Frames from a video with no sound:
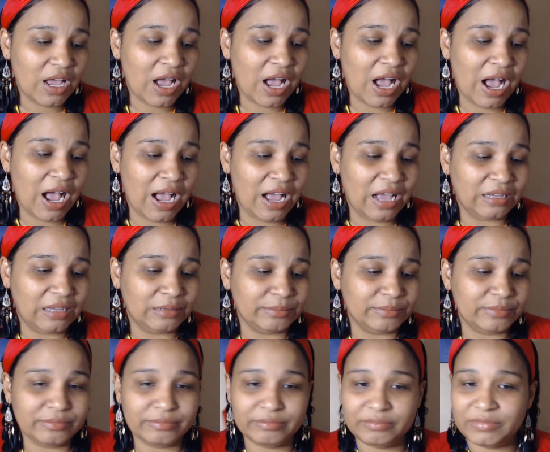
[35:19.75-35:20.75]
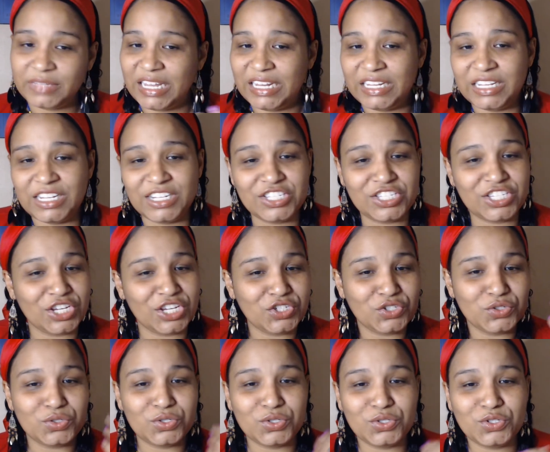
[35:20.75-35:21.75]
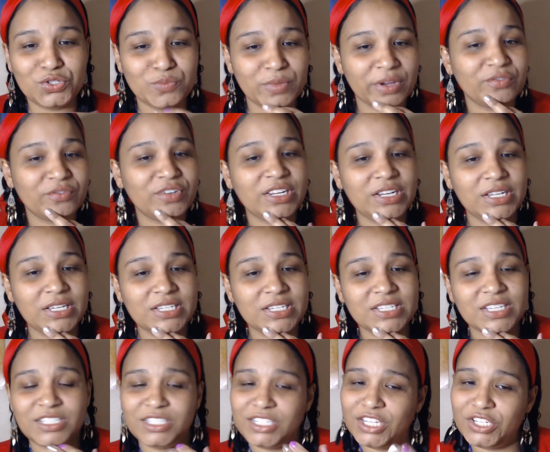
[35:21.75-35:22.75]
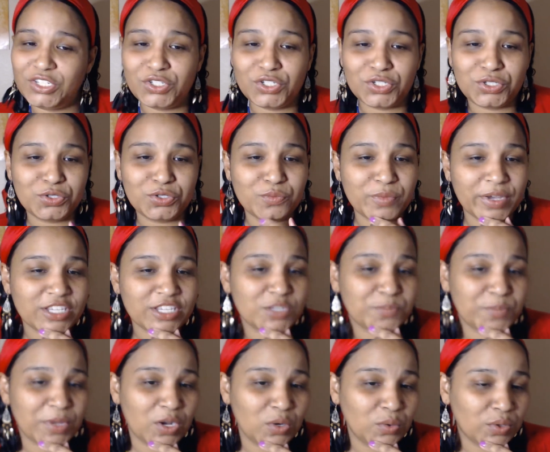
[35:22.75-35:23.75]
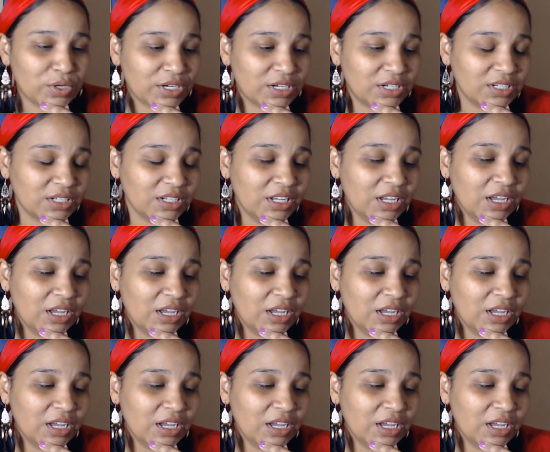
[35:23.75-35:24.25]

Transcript: Um, continue to do my readings, continue to do my spell work,